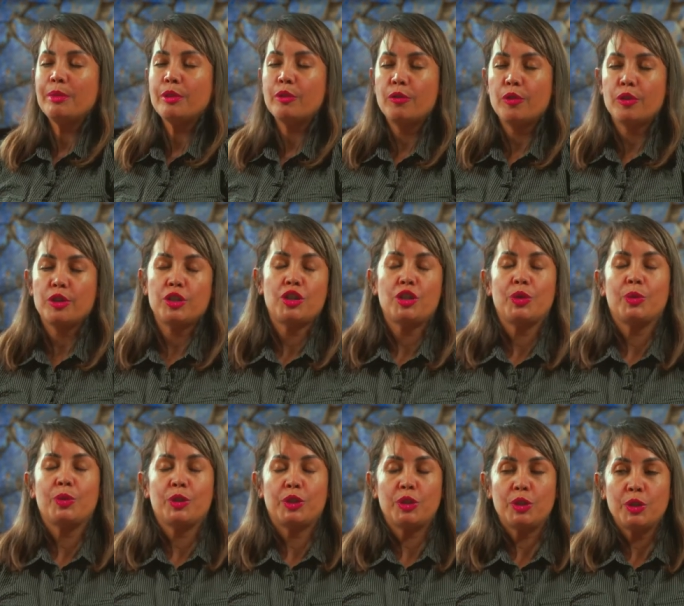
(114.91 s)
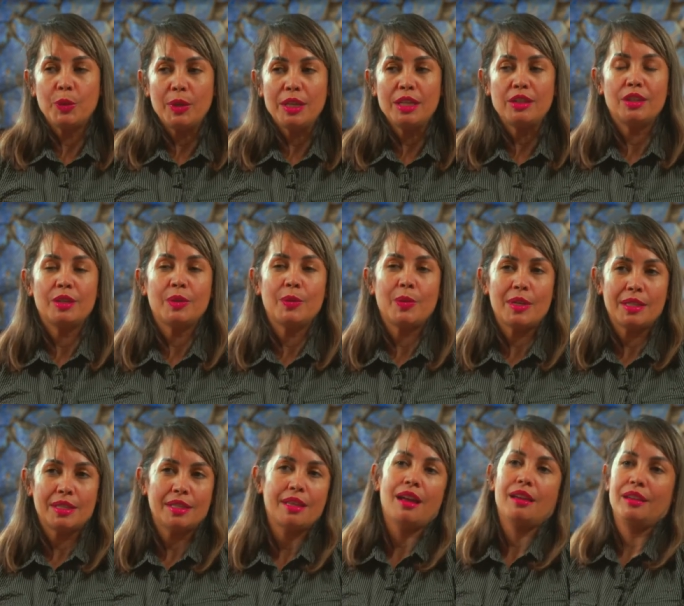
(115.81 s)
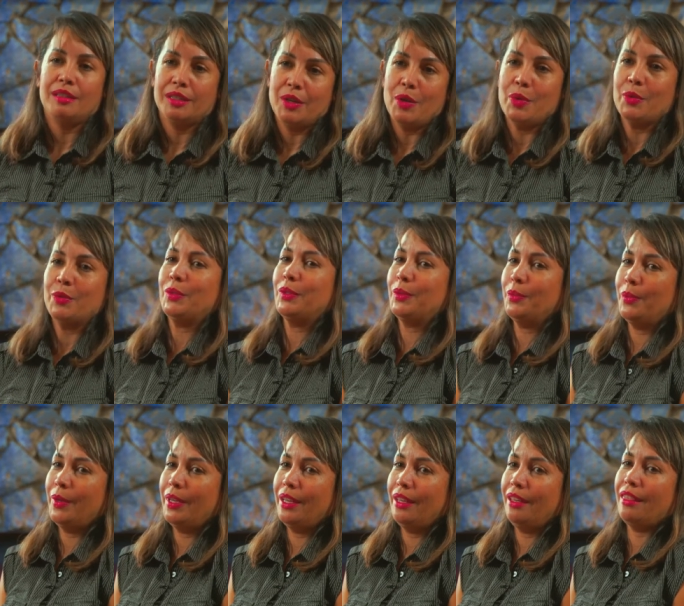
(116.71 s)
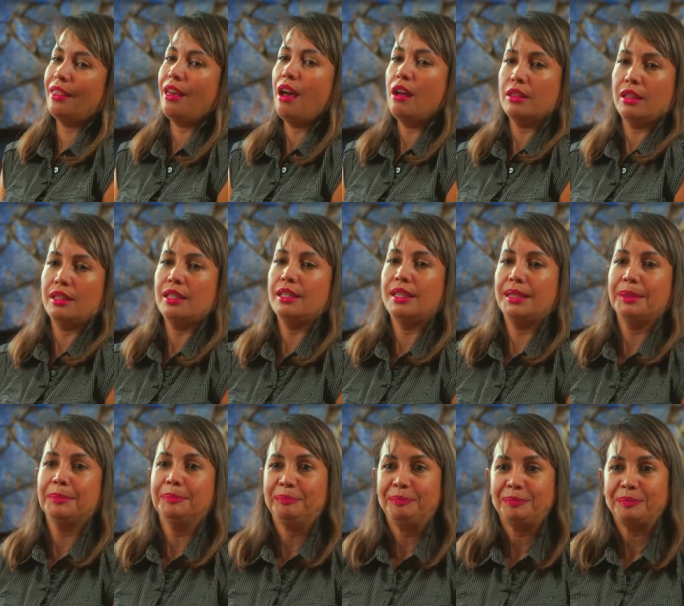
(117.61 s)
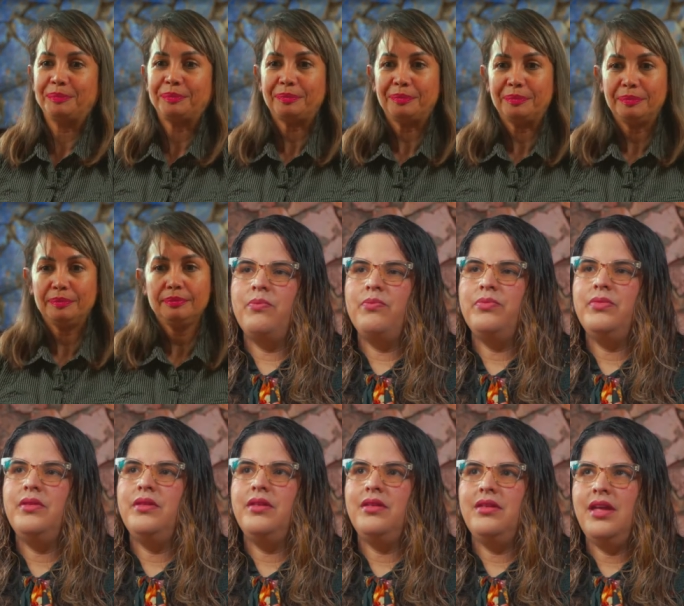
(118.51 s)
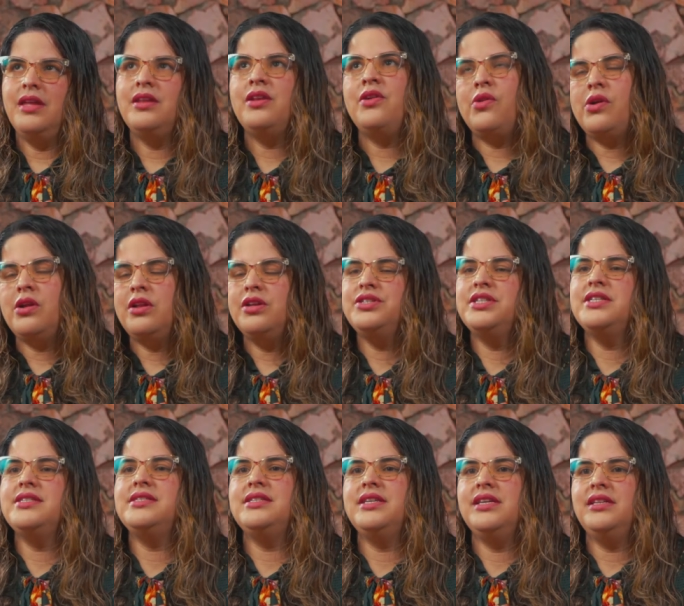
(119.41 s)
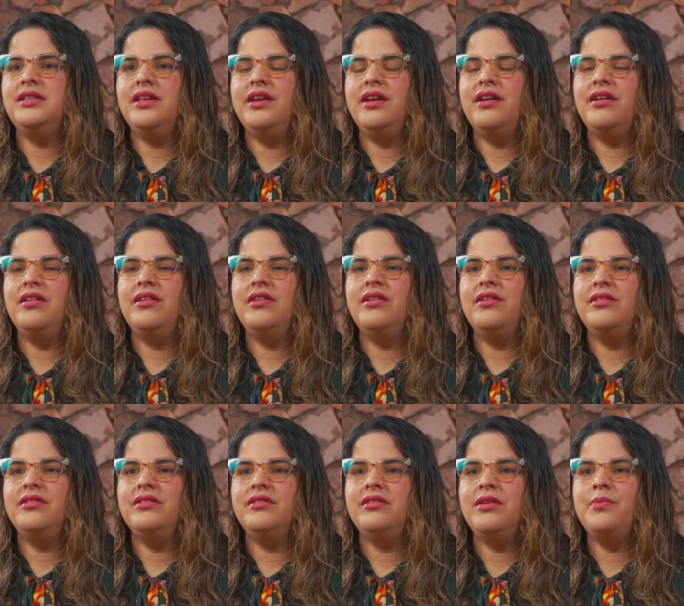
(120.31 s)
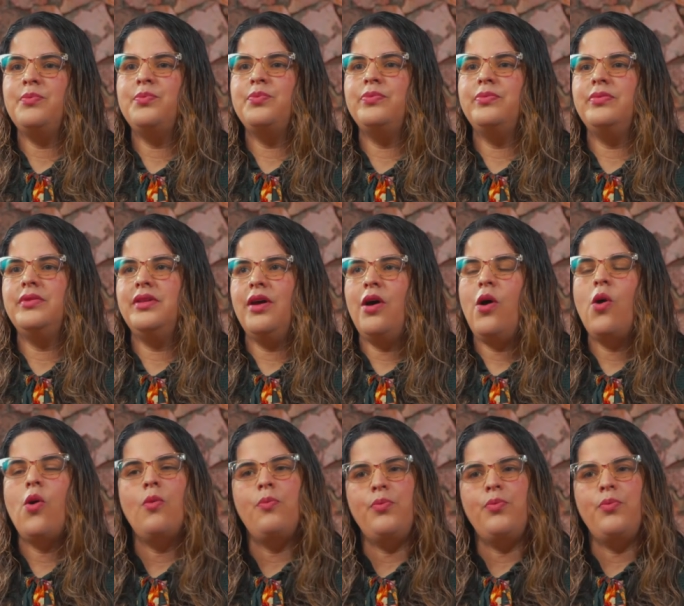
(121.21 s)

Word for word: before she was three, she was diagnosed with autism. The neurologist did the, the, the whole